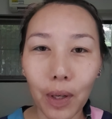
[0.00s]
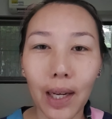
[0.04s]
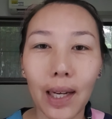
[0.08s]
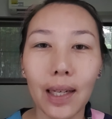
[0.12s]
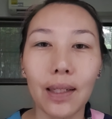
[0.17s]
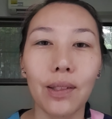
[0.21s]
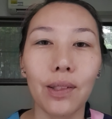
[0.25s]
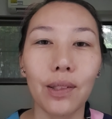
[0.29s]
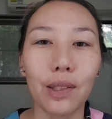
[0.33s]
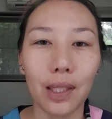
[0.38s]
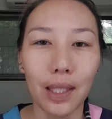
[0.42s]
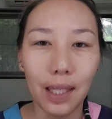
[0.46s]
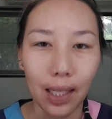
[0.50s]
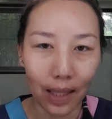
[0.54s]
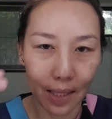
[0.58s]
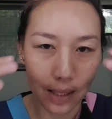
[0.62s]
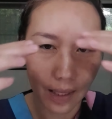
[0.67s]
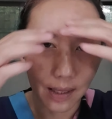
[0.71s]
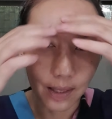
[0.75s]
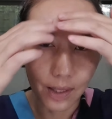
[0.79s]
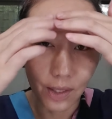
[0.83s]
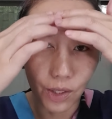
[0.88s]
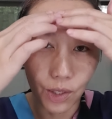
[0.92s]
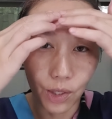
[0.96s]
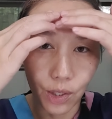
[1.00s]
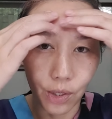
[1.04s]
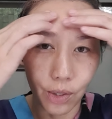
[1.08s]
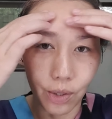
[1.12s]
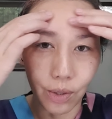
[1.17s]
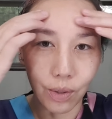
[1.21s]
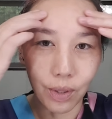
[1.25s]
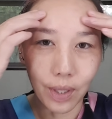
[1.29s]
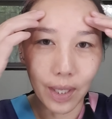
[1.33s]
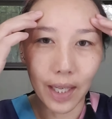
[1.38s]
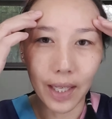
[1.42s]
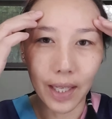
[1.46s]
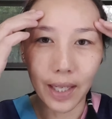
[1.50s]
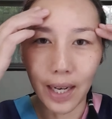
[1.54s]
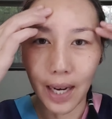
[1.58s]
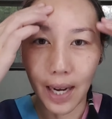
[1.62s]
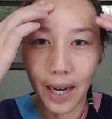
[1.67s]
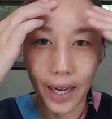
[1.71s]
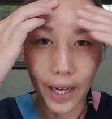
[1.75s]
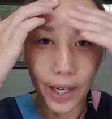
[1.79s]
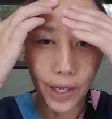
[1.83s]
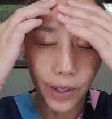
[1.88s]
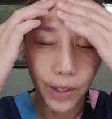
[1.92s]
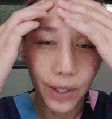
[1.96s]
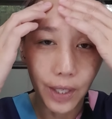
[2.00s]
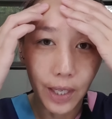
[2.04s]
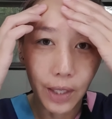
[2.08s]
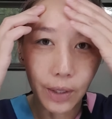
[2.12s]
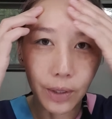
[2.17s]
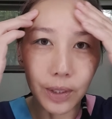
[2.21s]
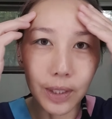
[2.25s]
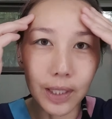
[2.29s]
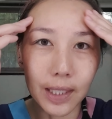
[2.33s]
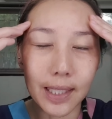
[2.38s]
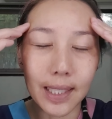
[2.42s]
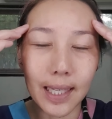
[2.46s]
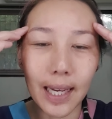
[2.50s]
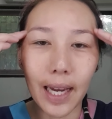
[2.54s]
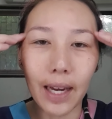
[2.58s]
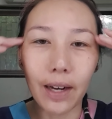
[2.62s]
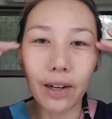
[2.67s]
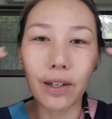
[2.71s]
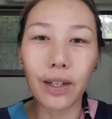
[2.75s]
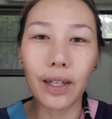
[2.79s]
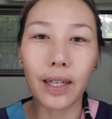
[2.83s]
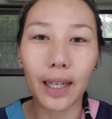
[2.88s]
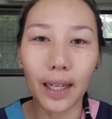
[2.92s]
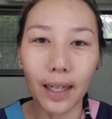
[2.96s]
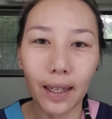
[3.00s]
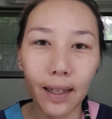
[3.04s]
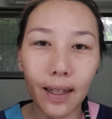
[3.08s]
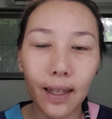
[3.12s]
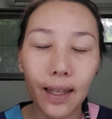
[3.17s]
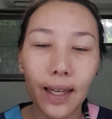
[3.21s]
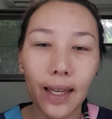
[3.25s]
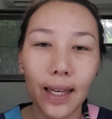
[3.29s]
exercises to kind of iron out this area